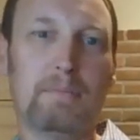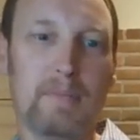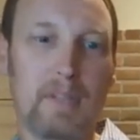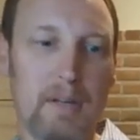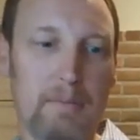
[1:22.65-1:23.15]

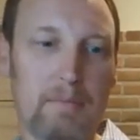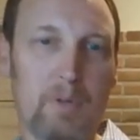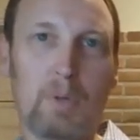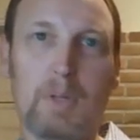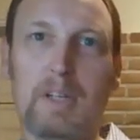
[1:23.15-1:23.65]
my
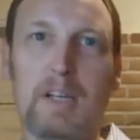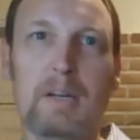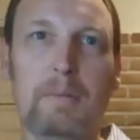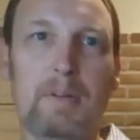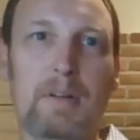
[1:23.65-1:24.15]
early
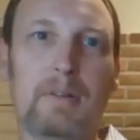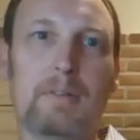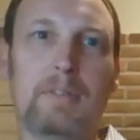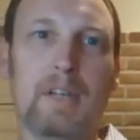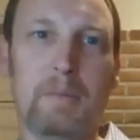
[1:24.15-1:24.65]
diabetes
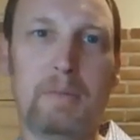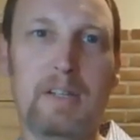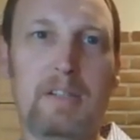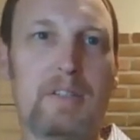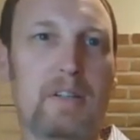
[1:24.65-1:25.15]

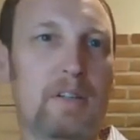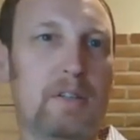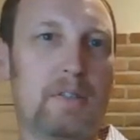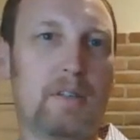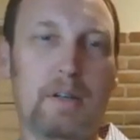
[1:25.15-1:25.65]
studies,